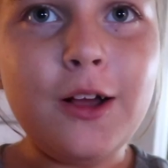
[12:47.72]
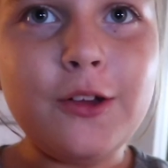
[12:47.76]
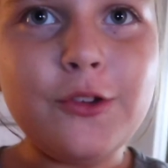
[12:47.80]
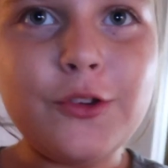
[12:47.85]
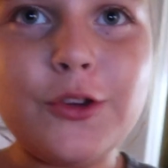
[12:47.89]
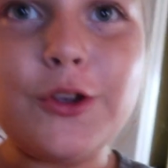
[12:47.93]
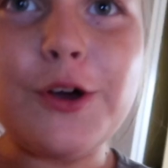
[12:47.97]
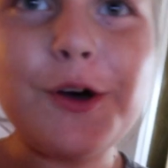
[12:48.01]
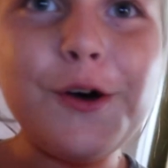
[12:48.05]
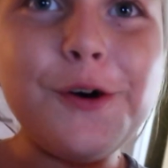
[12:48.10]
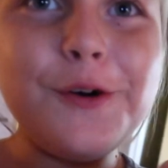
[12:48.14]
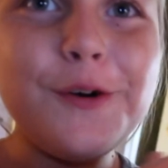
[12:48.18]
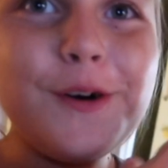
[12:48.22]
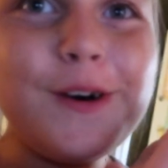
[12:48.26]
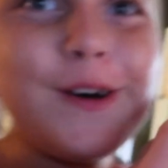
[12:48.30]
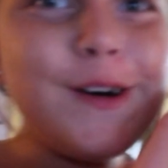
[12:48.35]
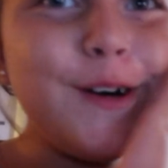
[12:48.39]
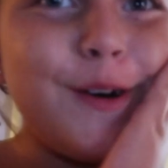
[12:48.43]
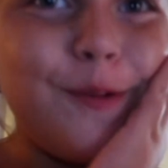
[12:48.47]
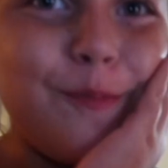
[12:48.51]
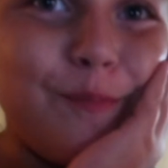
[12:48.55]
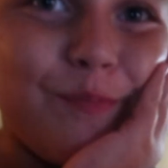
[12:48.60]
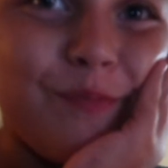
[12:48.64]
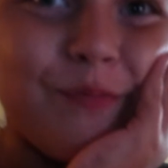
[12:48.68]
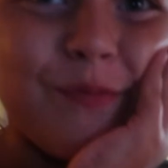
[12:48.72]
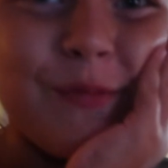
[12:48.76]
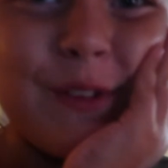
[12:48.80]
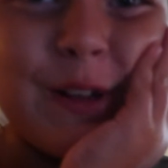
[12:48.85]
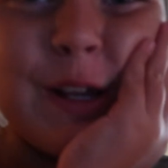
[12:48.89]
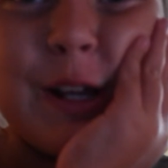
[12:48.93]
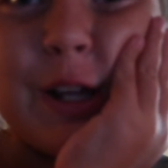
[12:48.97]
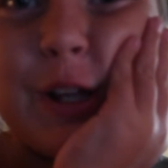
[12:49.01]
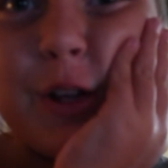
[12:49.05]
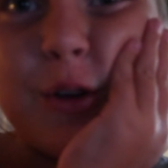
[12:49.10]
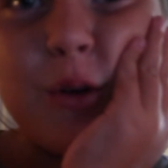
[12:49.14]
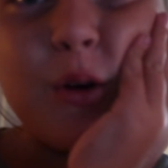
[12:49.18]
So, um,
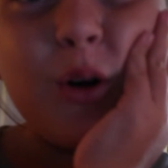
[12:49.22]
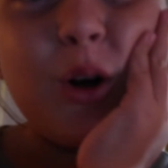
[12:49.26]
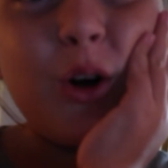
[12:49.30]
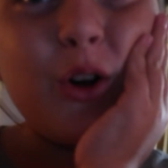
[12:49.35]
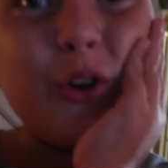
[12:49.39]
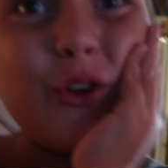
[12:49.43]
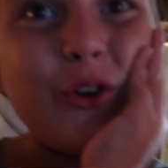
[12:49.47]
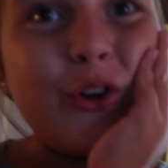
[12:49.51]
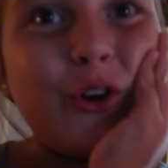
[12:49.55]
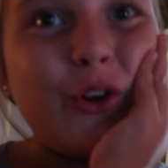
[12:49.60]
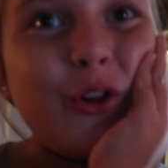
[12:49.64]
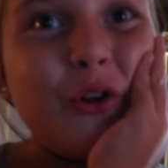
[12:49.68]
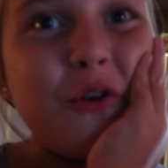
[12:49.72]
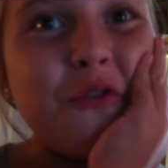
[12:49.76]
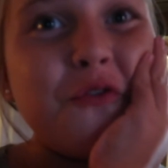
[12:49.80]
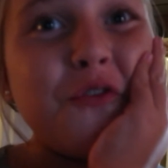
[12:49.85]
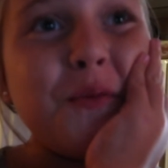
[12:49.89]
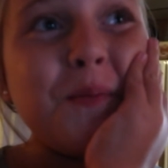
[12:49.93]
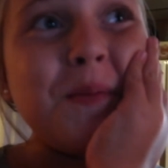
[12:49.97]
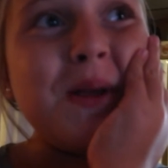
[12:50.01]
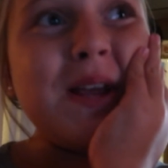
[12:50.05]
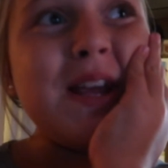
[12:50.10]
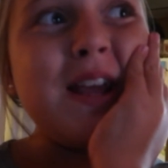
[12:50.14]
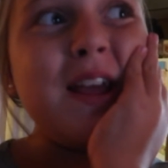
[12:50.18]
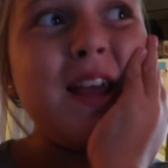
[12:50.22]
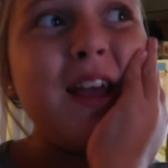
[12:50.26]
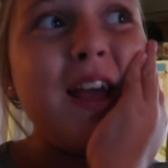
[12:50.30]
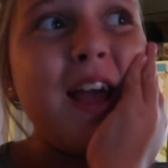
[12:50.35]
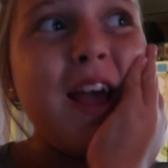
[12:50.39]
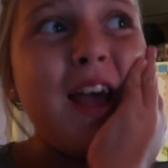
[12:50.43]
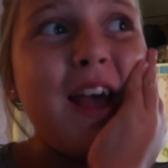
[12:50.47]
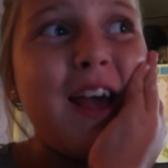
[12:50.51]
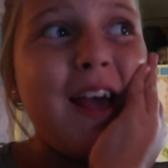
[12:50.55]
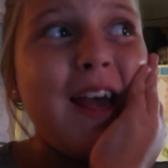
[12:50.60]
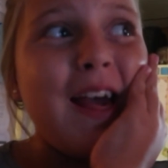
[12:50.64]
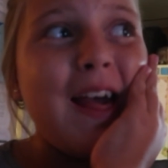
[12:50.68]
he crawled all over me,
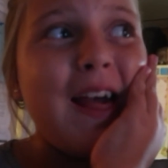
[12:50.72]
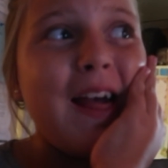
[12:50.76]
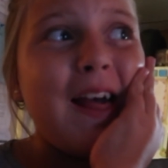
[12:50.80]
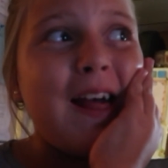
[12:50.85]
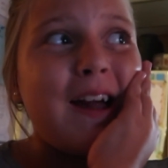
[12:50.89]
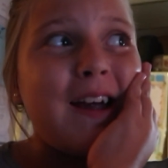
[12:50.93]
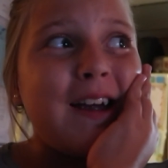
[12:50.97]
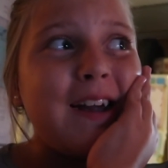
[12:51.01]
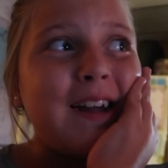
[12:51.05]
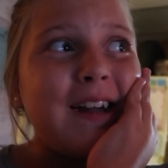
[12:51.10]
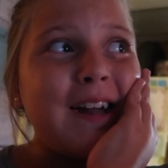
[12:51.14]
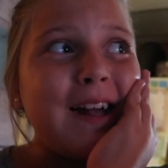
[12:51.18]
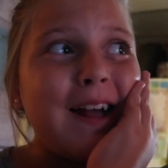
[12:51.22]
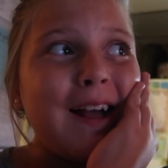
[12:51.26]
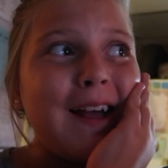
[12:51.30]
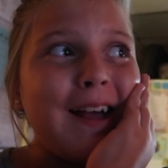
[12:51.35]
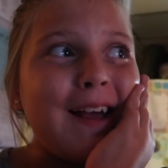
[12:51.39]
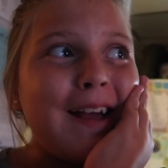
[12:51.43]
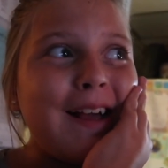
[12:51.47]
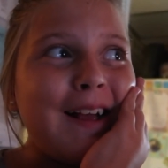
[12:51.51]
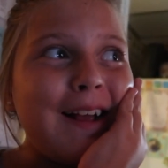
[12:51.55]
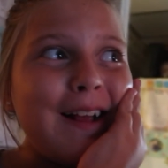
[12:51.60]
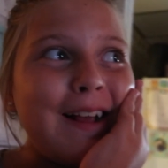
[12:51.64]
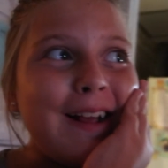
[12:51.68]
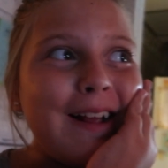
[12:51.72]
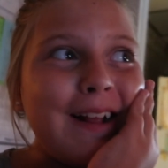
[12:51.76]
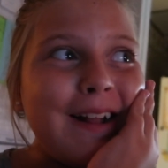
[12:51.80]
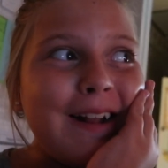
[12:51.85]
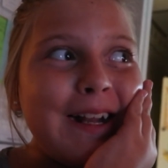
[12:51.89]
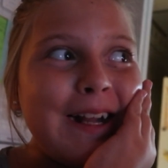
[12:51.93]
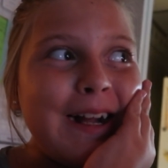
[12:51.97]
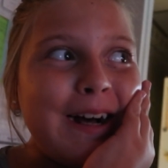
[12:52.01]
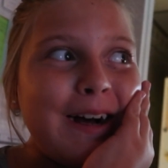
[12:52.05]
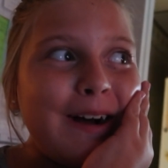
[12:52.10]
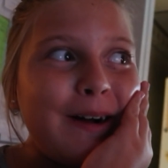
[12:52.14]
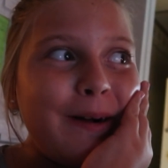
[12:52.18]

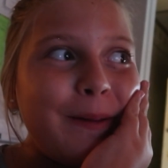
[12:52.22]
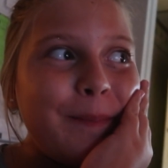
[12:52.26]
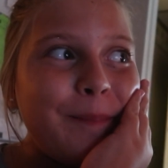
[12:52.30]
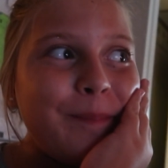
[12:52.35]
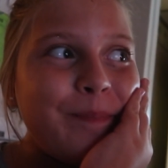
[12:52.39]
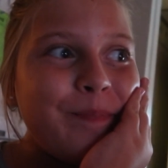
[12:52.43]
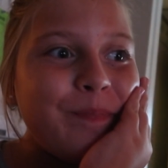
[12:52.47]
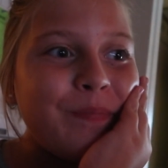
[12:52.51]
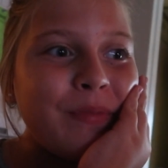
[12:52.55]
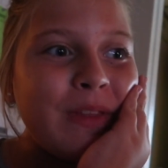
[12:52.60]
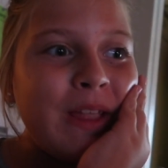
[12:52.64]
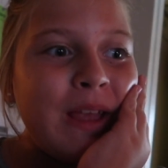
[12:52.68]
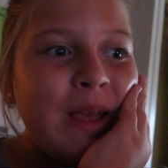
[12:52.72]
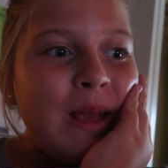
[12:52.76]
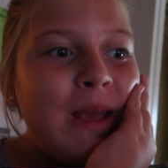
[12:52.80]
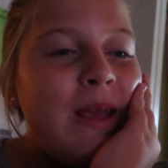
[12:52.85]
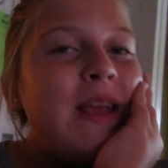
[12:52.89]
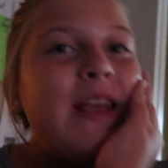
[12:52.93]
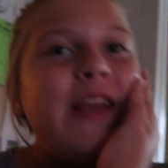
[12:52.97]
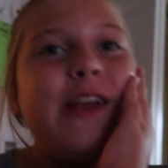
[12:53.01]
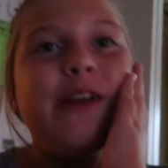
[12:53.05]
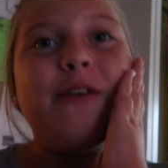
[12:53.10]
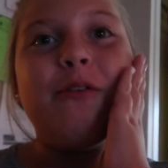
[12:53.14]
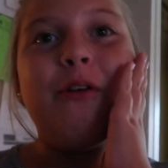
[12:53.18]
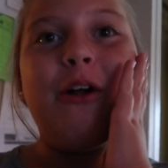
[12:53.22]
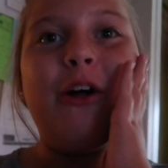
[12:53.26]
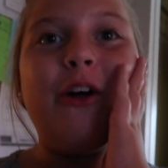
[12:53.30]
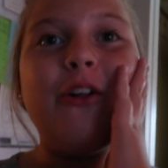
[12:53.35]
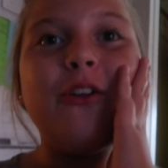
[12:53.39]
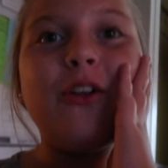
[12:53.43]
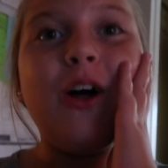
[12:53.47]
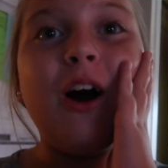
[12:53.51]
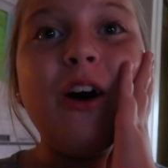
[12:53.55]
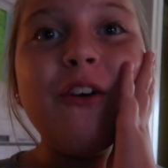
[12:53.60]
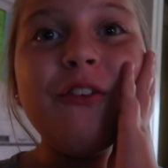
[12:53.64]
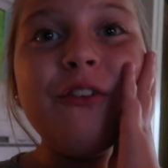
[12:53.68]
and, um, he
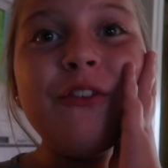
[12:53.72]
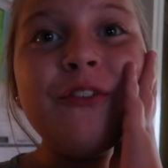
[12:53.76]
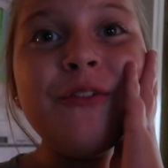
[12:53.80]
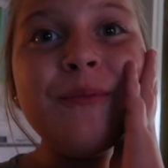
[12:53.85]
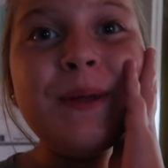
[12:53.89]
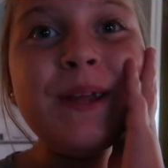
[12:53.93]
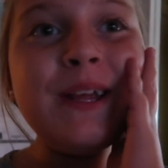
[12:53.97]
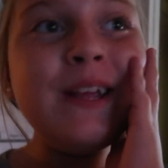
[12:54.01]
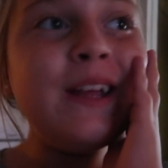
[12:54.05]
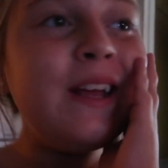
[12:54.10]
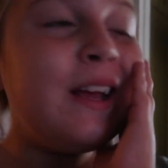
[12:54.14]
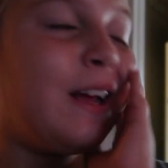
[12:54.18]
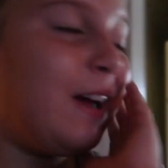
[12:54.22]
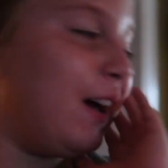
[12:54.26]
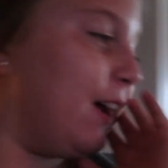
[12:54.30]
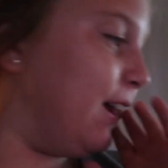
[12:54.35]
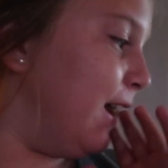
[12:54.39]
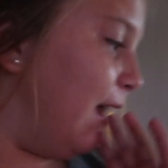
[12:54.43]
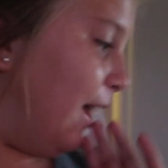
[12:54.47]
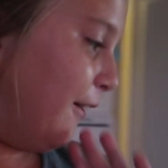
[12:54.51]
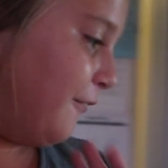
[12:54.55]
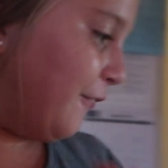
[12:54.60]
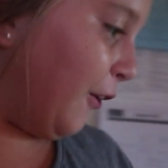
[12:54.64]
crawled off of me, and I